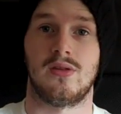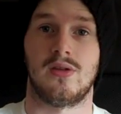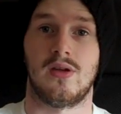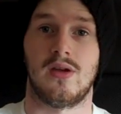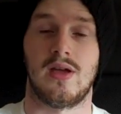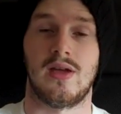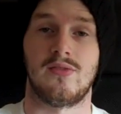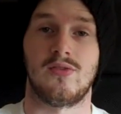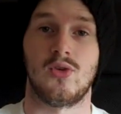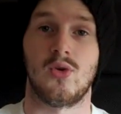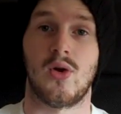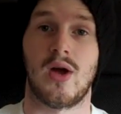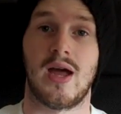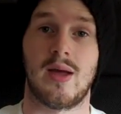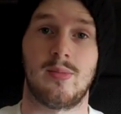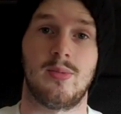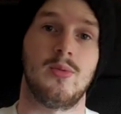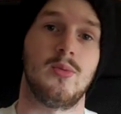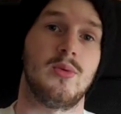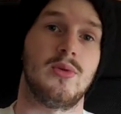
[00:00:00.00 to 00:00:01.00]
If you're
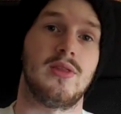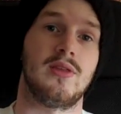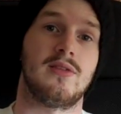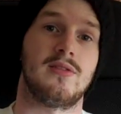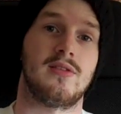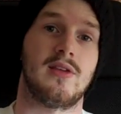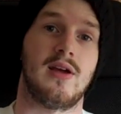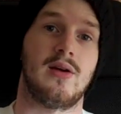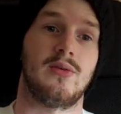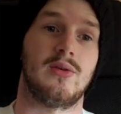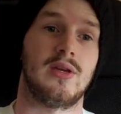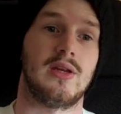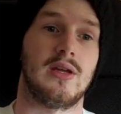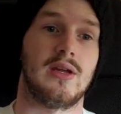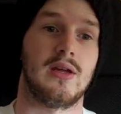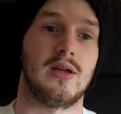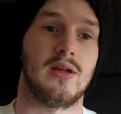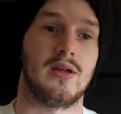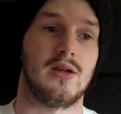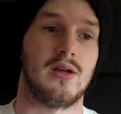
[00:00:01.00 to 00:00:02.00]
happy with it
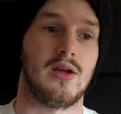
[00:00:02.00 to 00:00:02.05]
sounding